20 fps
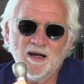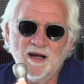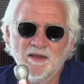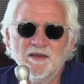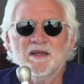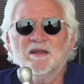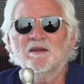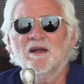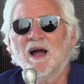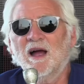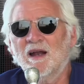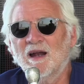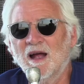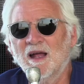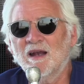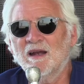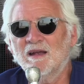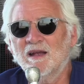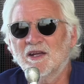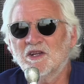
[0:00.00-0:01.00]
I think I,
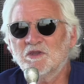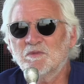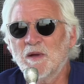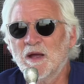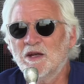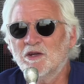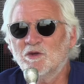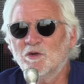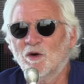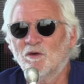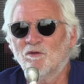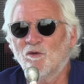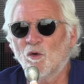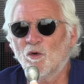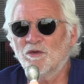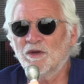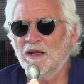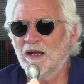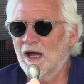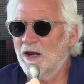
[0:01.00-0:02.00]
I expanded to a
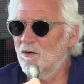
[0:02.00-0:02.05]
fourth thing.